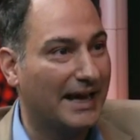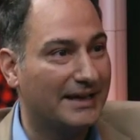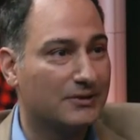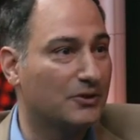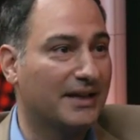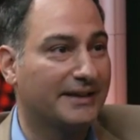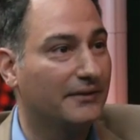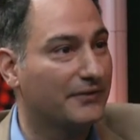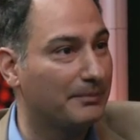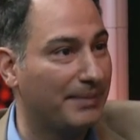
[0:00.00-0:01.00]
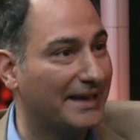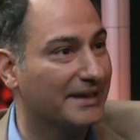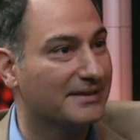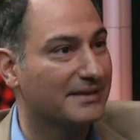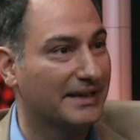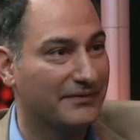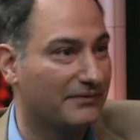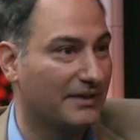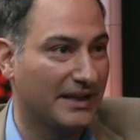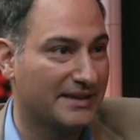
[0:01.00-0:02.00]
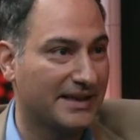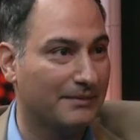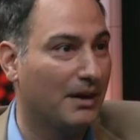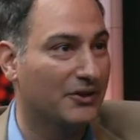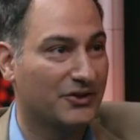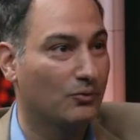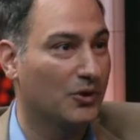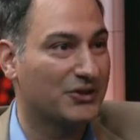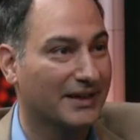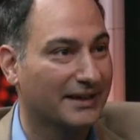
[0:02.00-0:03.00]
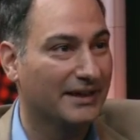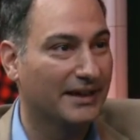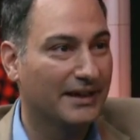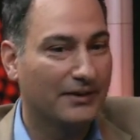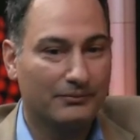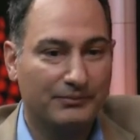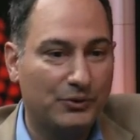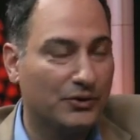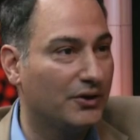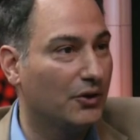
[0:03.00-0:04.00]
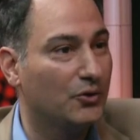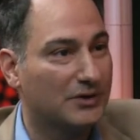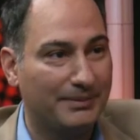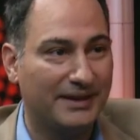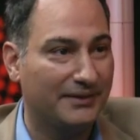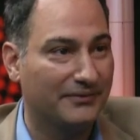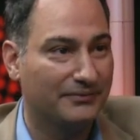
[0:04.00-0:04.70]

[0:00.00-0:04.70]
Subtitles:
And this looks like different planets, and if, let's say, a Martian watching, you wouldn't know who to believe,